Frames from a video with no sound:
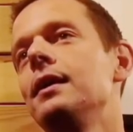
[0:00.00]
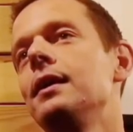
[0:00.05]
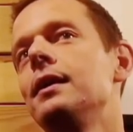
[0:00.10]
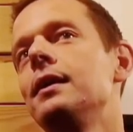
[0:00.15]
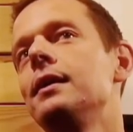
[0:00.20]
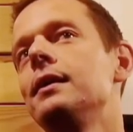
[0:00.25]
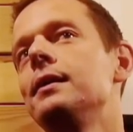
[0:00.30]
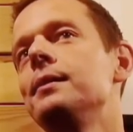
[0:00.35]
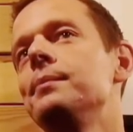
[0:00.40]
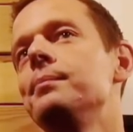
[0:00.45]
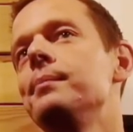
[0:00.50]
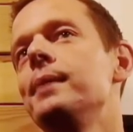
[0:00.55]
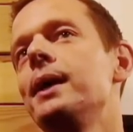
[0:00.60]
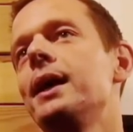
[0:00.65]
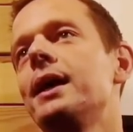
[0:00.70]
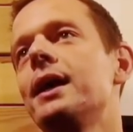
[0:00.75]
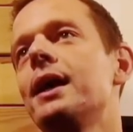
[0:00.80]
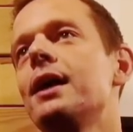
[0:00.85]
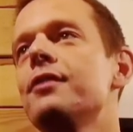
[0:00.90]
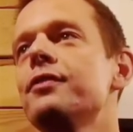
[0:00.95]

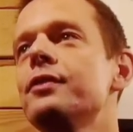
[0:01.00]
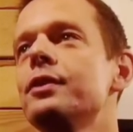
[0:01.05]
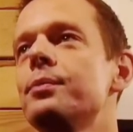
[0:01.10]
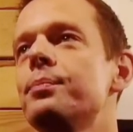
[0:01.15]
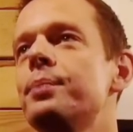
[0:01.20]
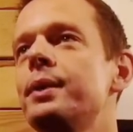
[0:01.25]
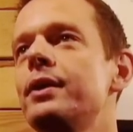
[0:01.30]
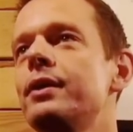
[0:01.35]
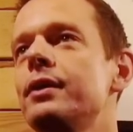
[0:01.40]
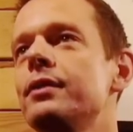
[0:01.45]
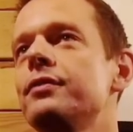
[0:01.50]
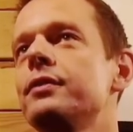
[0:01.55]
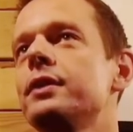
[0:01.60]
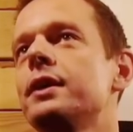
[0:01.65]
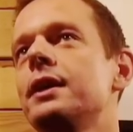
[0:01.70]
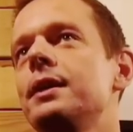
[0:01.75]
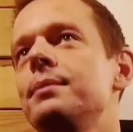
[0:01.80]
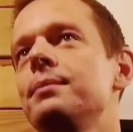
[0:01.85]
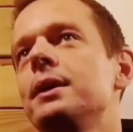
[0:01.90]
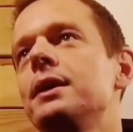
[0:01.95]
And after a period of
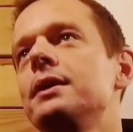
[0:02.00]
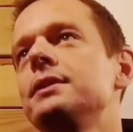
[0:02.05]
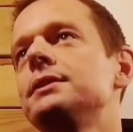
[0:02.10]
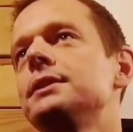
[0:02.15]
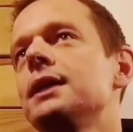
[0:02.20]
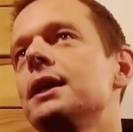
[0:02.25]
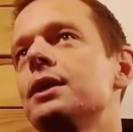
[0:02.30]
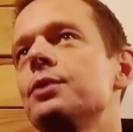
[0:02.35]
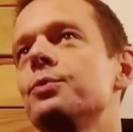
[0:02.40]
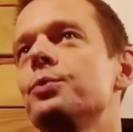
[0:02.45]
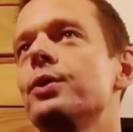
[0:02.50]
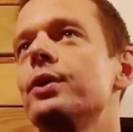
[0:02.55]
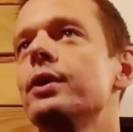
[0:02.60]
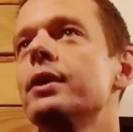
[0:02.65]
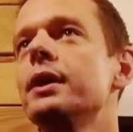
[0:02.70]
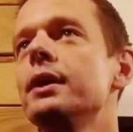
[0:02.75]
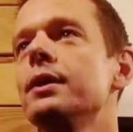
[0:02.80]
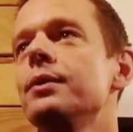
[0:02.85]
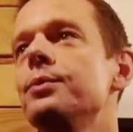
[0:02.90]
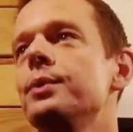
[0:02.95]
time I started
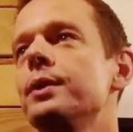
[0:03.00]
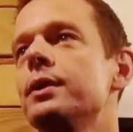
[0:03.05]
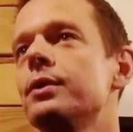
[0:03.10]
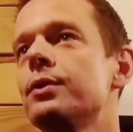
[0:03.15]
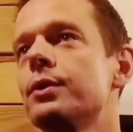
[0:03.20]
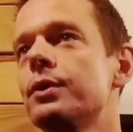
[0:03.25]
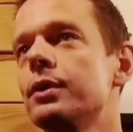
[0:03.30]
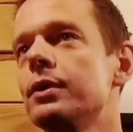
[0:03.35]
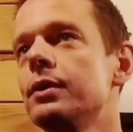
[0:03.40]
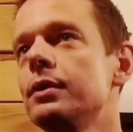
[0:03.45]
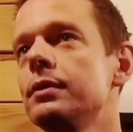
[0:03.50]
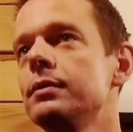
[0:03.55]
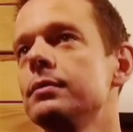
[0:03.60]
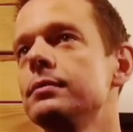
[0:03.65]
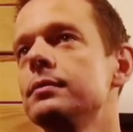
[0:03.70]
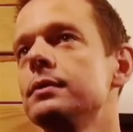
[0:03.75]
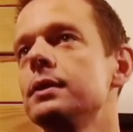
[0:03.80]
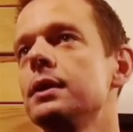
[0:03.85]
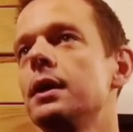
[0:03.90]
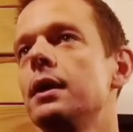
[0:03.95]
working with a girl
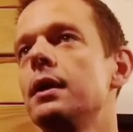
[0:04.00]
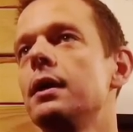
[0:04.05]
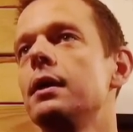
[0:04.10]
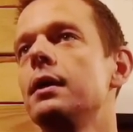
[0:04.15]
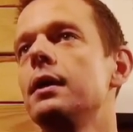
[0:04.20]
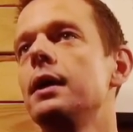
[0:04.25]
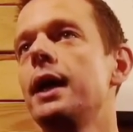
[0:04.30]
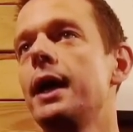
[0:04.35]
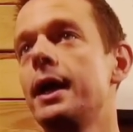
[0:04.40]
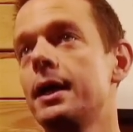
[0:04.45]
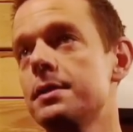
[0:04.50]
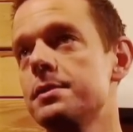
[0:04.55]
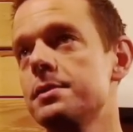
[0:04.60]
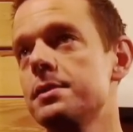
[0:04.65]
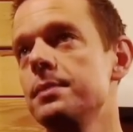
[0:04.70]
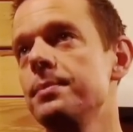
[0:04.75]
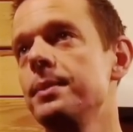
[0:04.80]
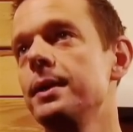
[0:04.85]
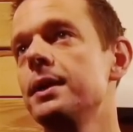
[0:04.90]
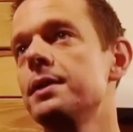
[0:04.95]
at
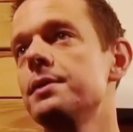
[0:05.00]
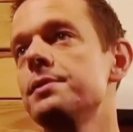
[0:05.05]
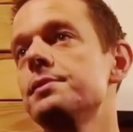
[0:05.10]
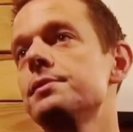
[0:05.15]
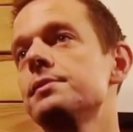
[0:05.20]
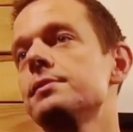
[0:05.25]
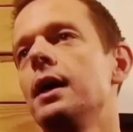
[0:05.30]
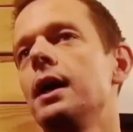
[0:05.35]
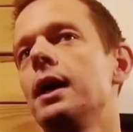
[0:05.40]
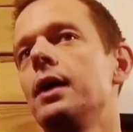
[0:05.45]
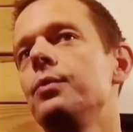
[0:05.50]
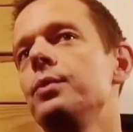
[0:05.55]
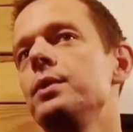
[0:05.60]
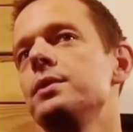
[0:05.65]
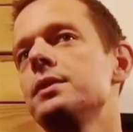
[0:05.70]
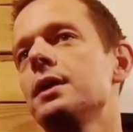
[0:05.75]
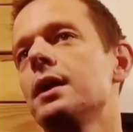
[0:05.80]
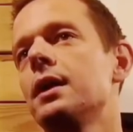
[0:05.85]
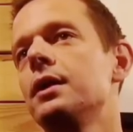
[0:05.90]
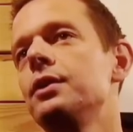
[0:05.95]
CBS, and we
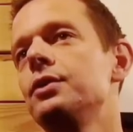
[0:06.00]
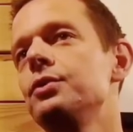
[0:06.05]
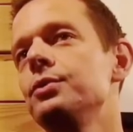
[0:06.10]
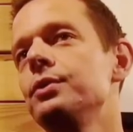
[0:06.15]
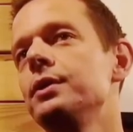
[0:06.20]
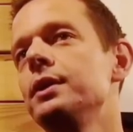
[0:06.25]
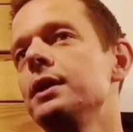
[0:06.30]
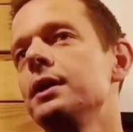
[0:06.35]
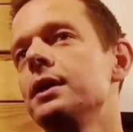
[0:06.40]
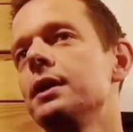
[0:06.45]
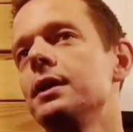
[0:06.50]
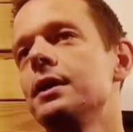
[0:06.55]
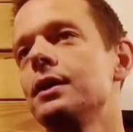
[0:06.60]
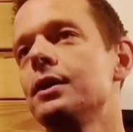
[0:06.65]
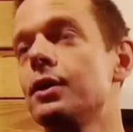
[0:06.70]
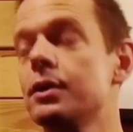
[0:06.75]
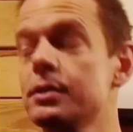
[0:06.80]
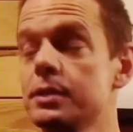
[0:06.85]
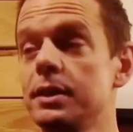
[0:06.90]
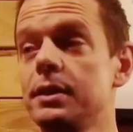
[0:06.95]
started doing
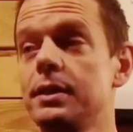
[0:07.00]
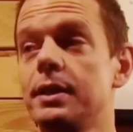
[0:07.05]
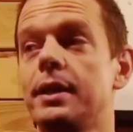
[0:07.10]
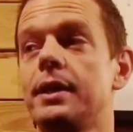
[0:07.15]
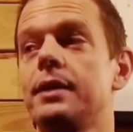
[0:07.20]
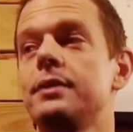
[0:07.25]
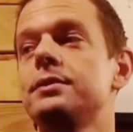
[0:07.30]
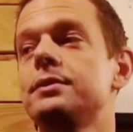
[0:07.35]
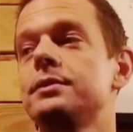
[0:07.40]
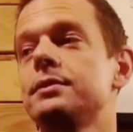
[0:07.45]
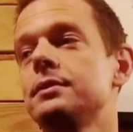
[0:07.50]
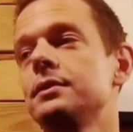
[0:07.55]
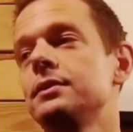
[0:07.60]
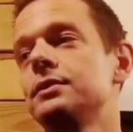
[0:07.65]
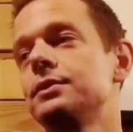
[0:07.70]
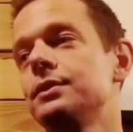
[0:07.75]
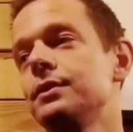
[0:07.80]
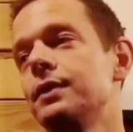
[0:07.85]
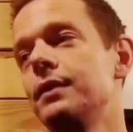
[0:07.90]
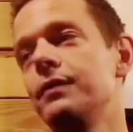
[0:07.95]
cocktail nights.
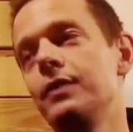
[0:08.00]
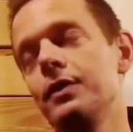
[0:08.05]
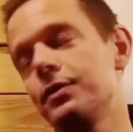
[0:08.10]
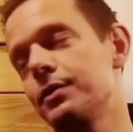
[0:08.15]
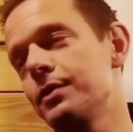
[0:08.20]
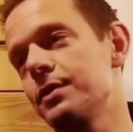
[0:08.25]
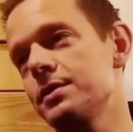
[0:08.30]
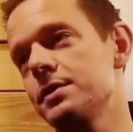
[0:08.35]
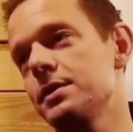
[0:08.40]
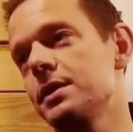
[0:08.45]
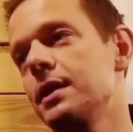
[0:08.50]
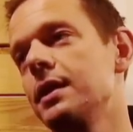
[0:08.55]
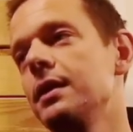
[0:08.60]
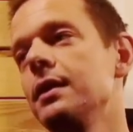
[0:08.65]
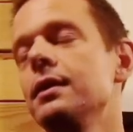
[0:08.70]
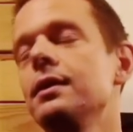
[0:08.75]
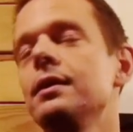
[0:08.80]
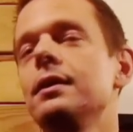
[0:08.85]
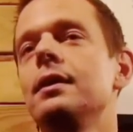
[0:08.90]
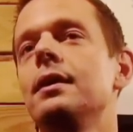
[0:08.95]
So every
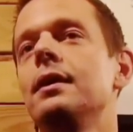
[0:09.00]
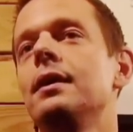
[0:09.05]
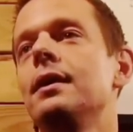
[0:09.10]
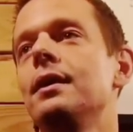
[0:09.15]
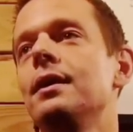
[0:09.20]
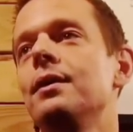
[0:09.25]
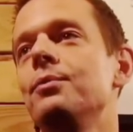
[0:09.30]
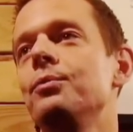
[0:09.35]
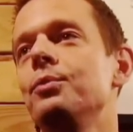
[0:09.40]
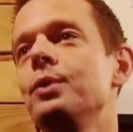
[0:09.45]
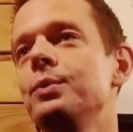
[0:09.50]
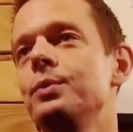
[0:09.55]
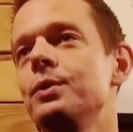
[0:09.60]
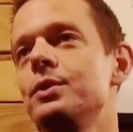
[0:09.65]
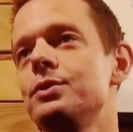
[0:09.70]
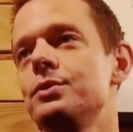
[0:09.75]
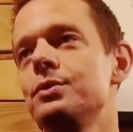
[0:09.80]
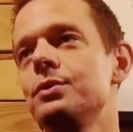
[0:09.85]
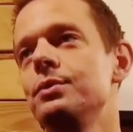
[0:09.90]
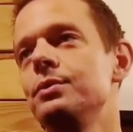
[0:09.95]
Thursday we
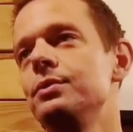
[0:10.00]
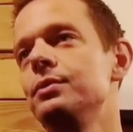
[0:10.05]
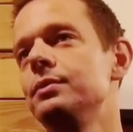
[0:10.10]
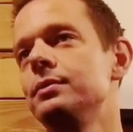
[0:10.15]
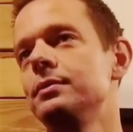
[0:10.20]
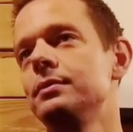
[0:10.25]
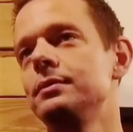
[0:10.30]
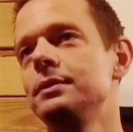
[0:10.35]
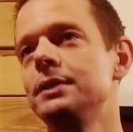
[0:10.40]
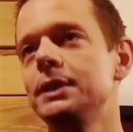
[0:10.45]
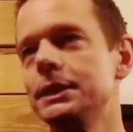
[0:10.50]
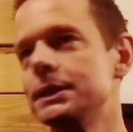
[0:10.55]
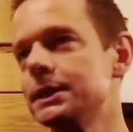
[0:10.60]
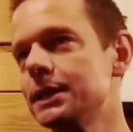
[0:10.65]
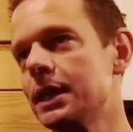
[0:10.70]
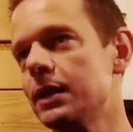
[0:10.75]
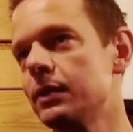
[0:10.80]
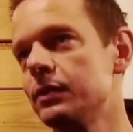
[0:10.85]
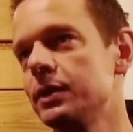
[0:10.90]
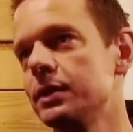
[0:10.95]
would do
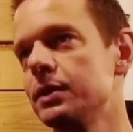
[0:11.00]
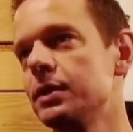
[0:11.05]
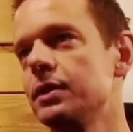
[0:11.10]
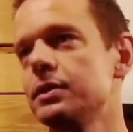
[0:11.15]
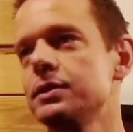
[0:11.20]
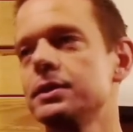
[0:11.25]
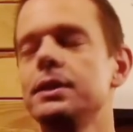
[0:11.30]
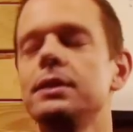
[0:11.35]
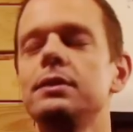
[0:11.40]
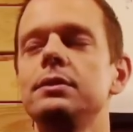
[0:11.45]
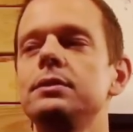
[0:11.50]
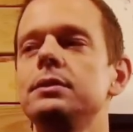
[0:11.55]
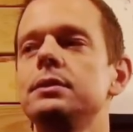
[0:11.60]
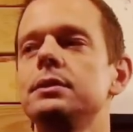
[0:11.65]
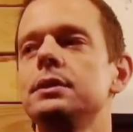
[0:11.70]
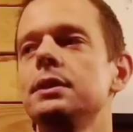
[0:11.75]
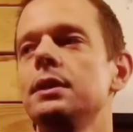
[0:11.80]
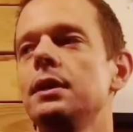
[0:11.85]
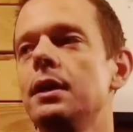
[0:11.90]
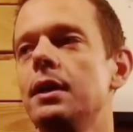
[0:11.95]
discounted
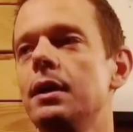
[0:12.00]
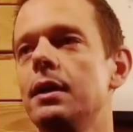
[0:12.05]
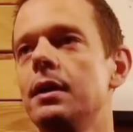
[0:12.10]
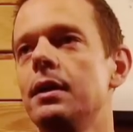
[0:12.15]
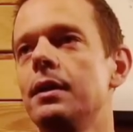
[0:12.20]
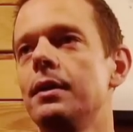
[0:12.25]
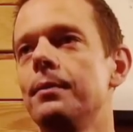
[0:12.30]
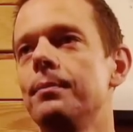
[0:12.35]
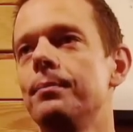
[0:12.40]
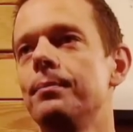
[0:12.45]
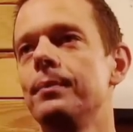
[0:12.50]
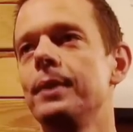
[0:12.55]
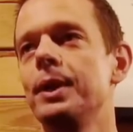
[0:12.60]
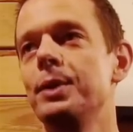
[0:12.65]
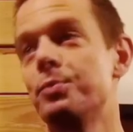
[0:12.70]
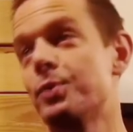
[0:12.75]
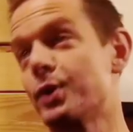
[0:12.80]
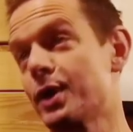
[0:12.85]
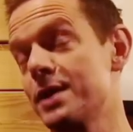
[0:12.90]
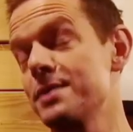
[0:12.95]
cocktails
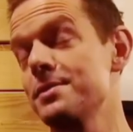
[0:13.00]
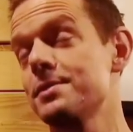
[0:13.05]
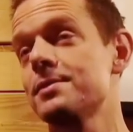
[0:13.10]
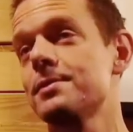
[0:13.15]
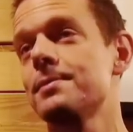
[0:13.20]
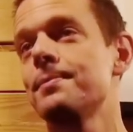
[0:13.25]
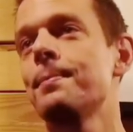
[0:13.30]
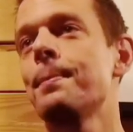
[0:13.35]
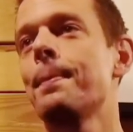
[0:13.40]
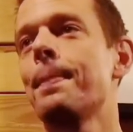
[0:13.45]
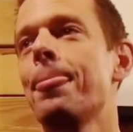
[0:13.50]
in price.